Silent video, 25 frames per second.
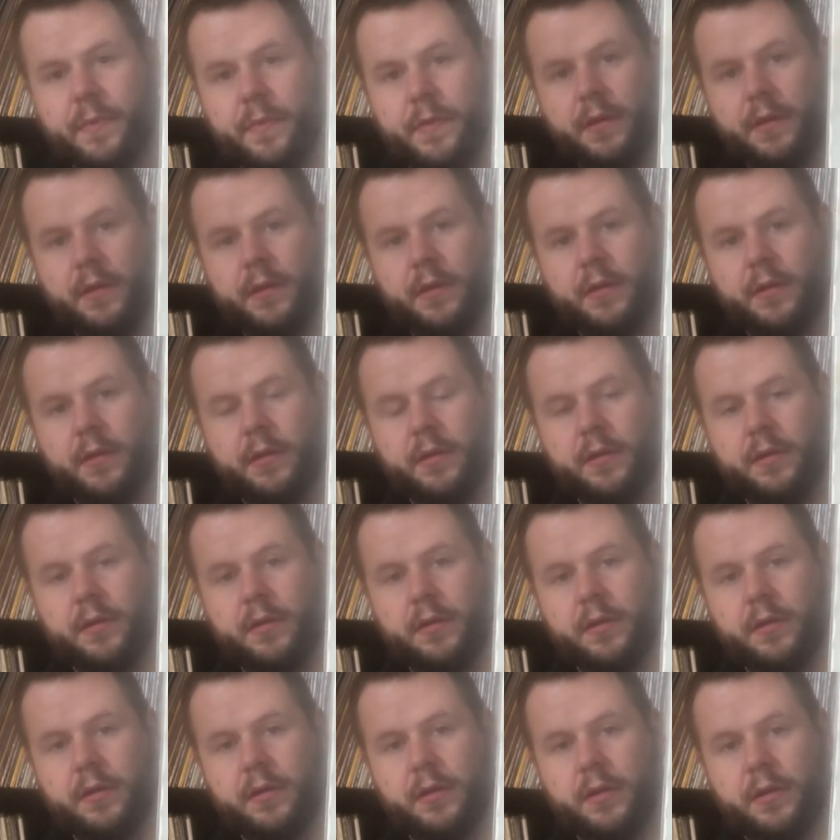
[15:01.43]

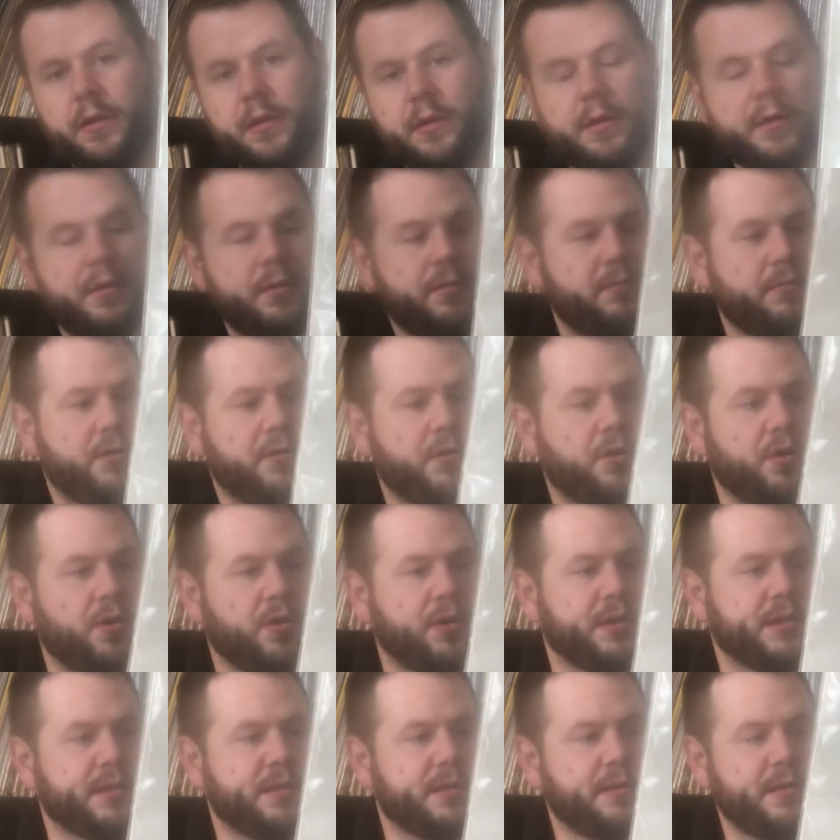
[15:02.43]
Of
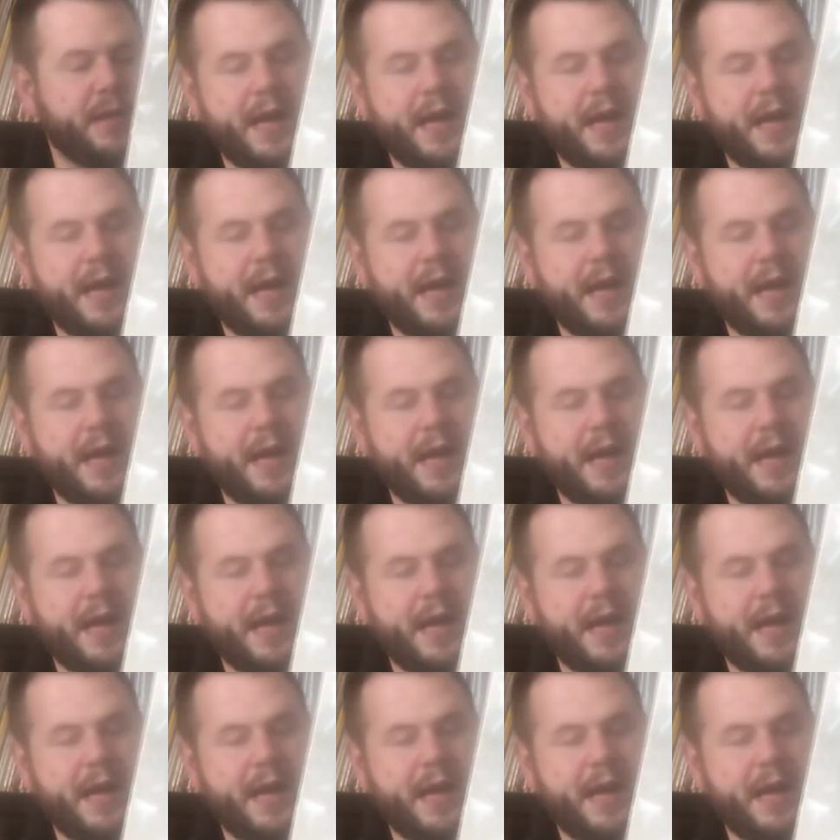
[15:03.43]
course,